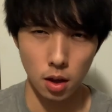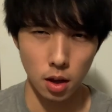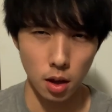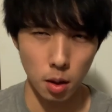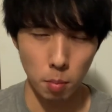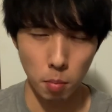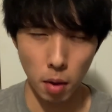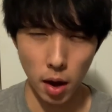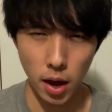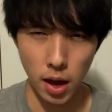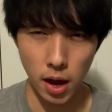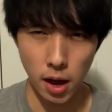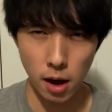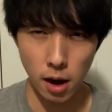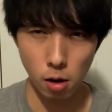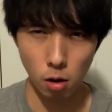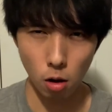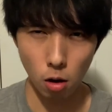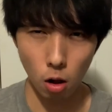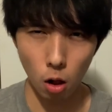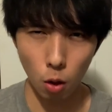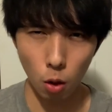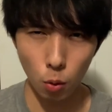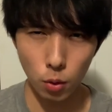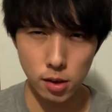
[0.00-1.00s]
my hair
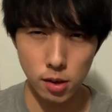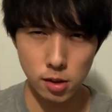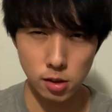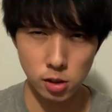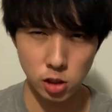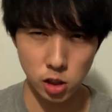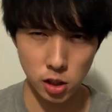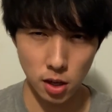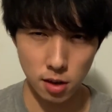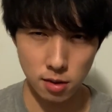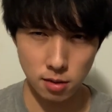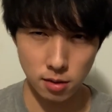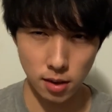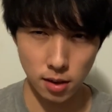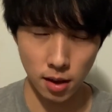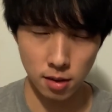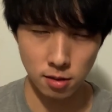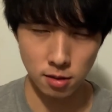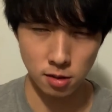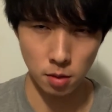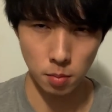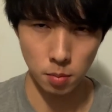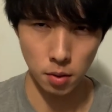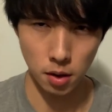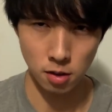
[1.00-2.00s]
always just ends
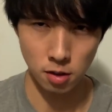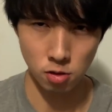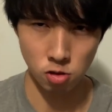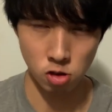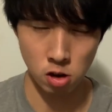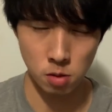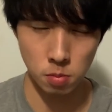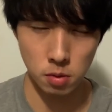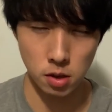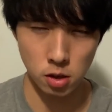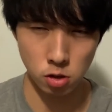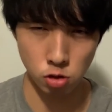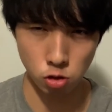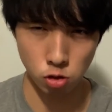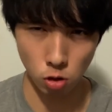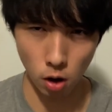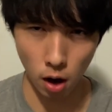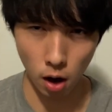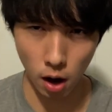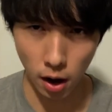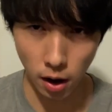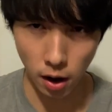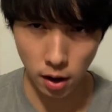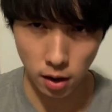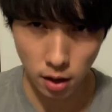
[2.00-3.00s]
up extremely
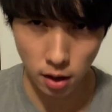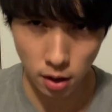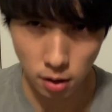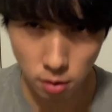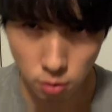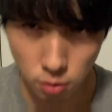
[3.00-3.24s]
dry and